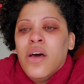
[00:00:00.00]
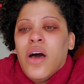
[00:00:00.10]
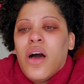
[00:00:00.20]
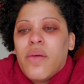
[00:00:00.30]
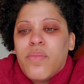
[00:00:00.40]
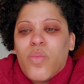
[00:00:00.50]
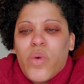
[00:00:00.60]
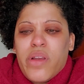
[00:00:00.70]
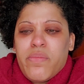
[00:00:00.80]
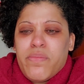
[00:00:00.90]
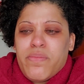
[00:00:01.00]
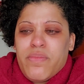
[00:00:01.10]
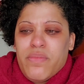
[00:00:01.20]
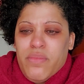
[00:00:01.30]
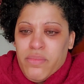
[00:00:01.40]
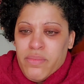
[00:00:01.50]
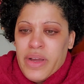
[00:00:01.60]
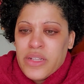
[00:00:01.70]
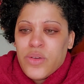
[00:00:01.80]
When my